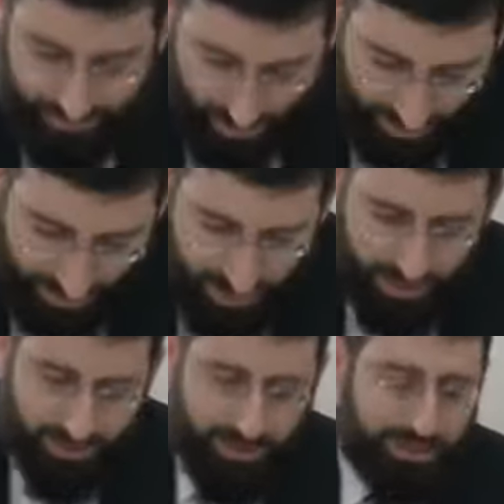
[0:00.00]
Okay,
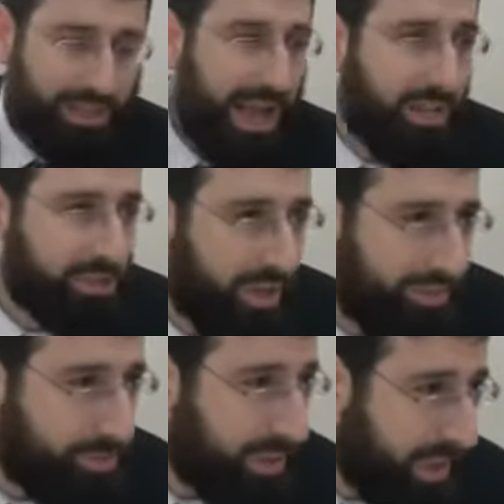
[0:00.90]
so this is a kasha
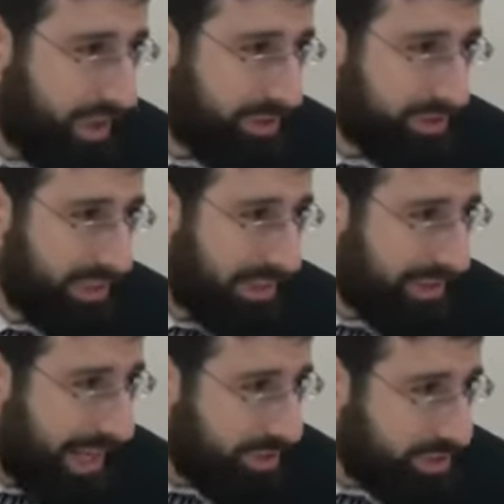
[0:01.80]
of the pri chadash. Got
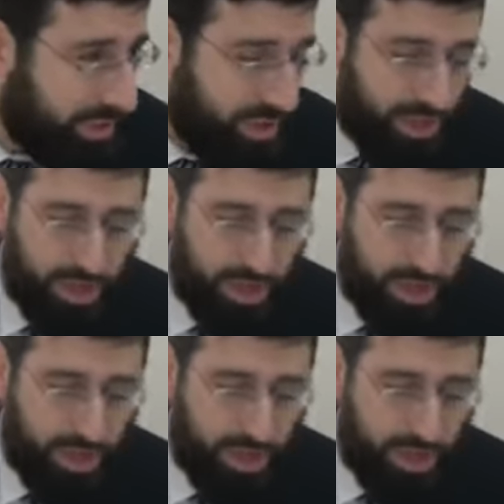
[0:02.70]
the kasha?